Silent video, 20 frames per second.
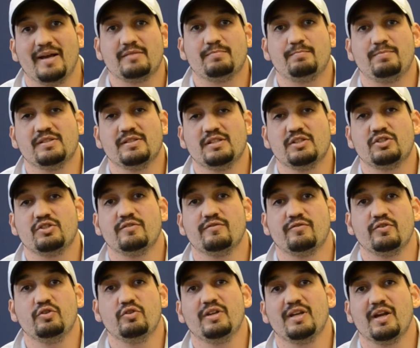position
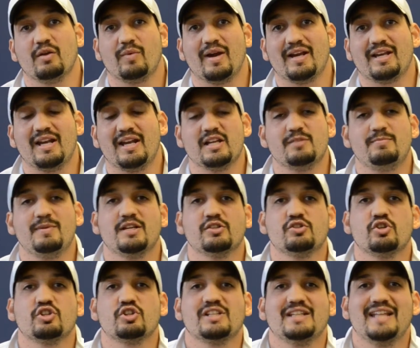for you to get recognized because
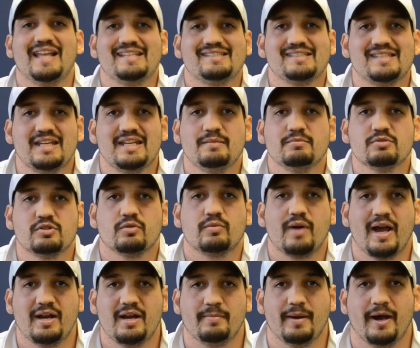there's less teams to
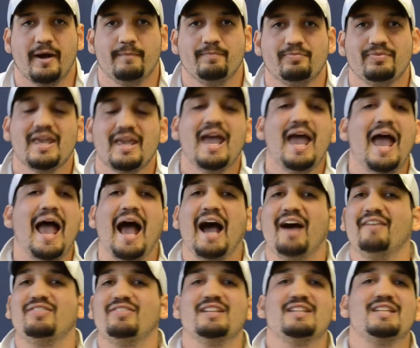write about.
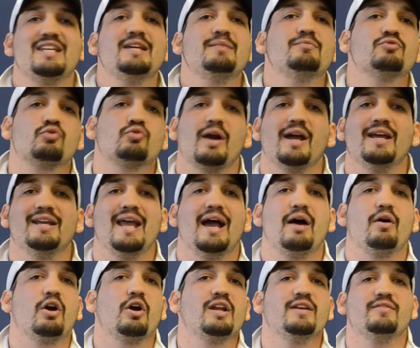Half the teams right
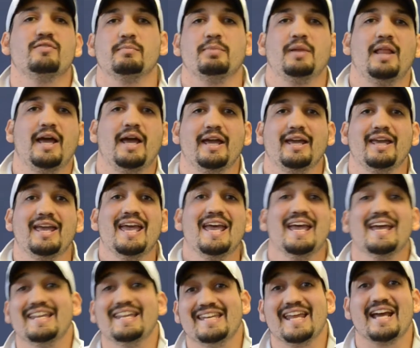now aren't even playing.
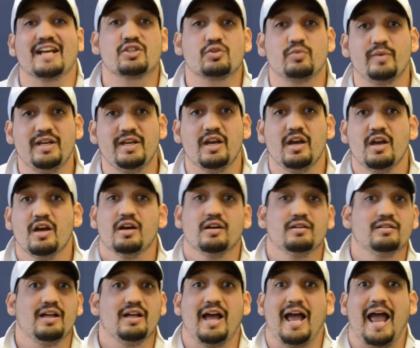And next week,
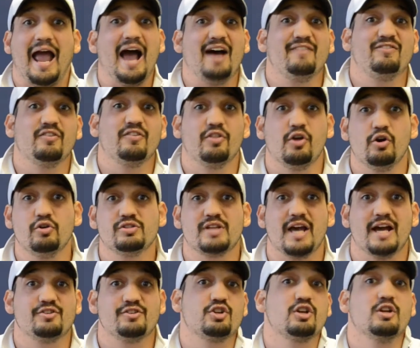half of those
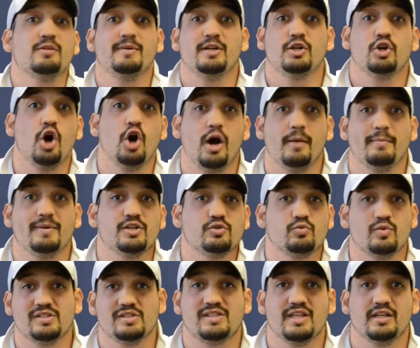guys are going to be gone because
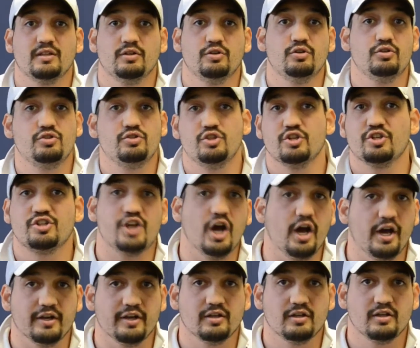once they lose, you're
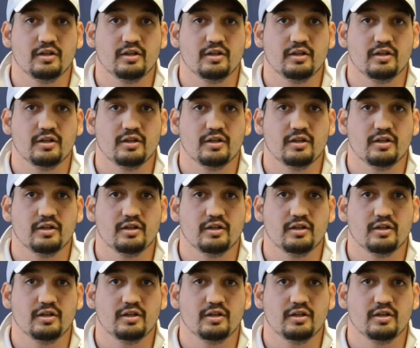done.